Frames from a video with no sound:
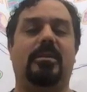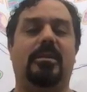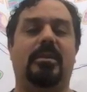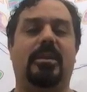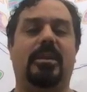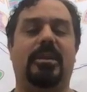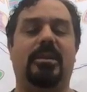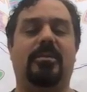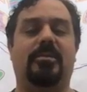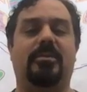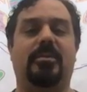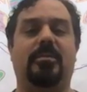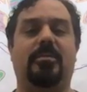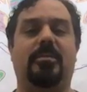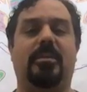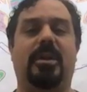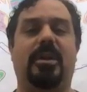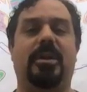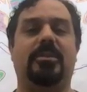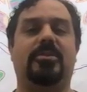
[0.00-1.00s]
And if the
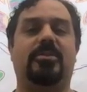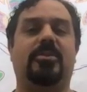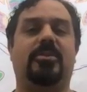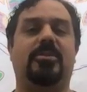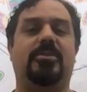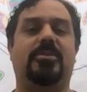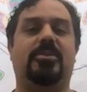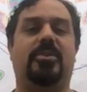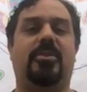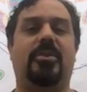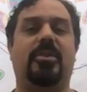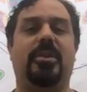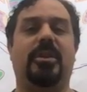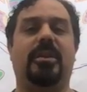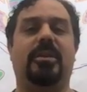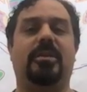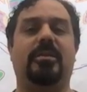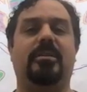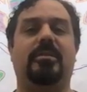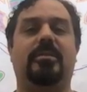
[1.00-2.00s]
mind starts
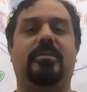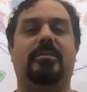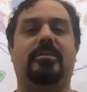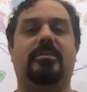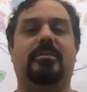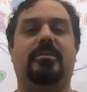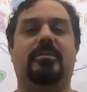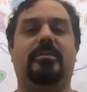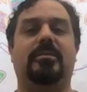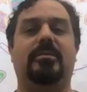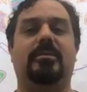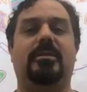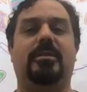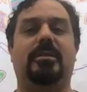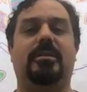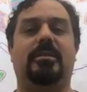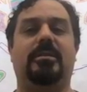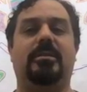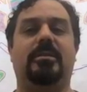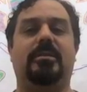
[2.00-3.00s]
turning,
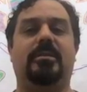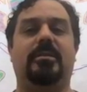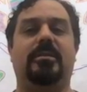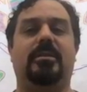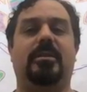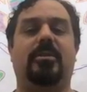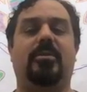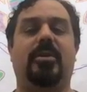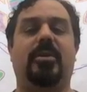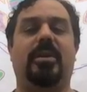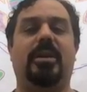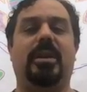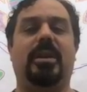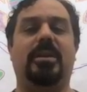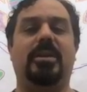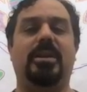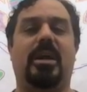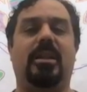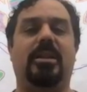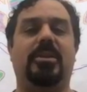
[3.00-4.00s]
we can
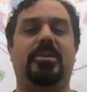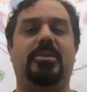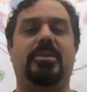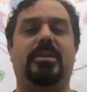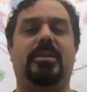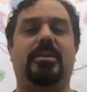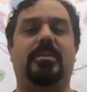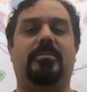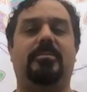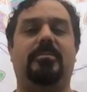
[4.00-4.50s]
acknowledge it,